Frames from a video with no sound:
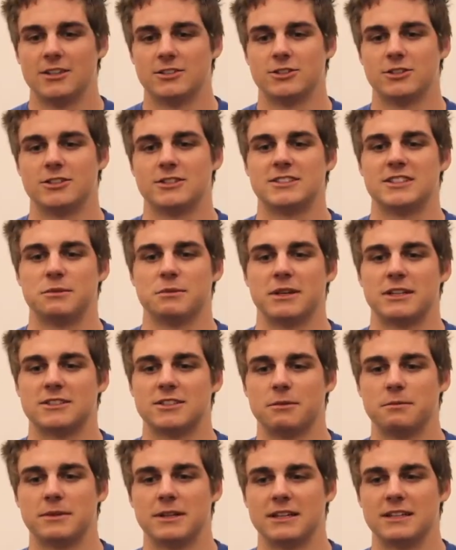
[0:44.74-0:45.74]
So it just seemed like
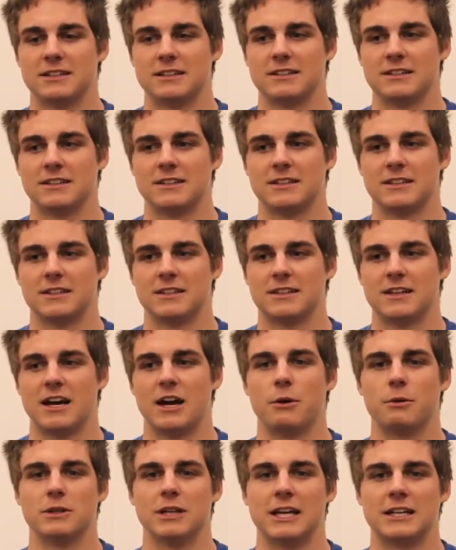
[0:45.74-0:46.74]
something
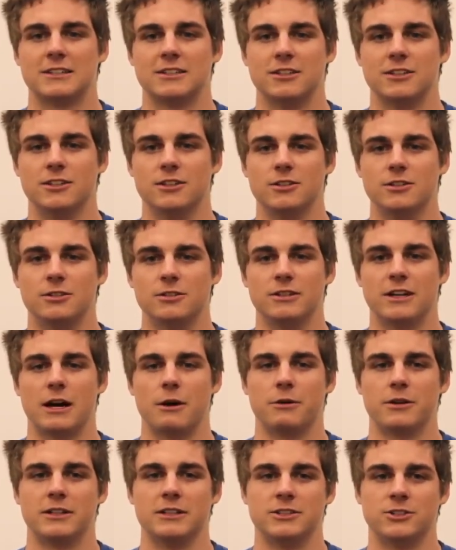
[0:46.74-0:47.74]
I would like to do and
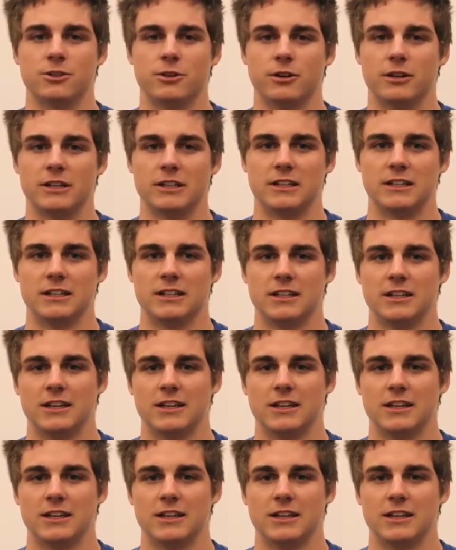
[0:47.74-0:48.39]
I would enjoy.